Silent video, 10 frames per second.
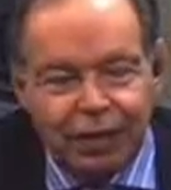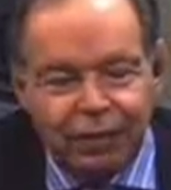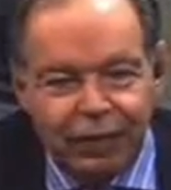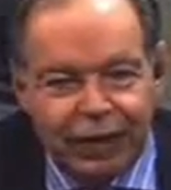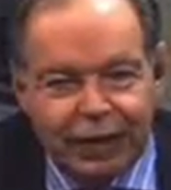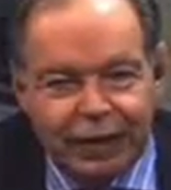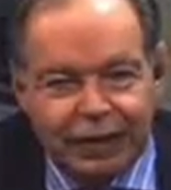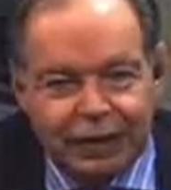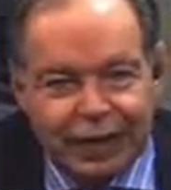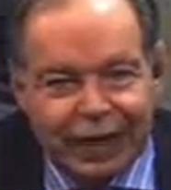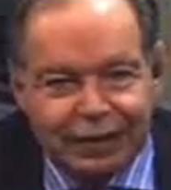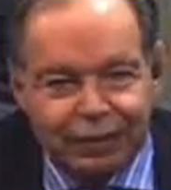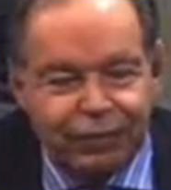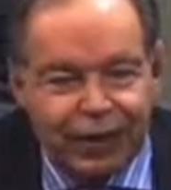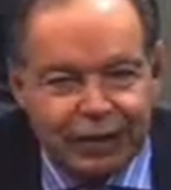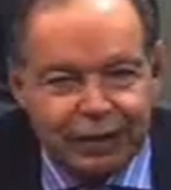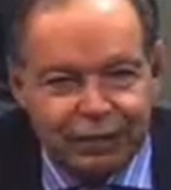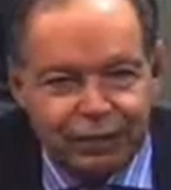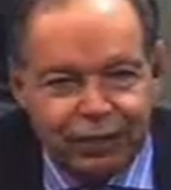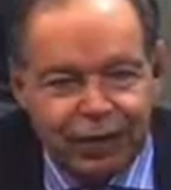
very tax effective,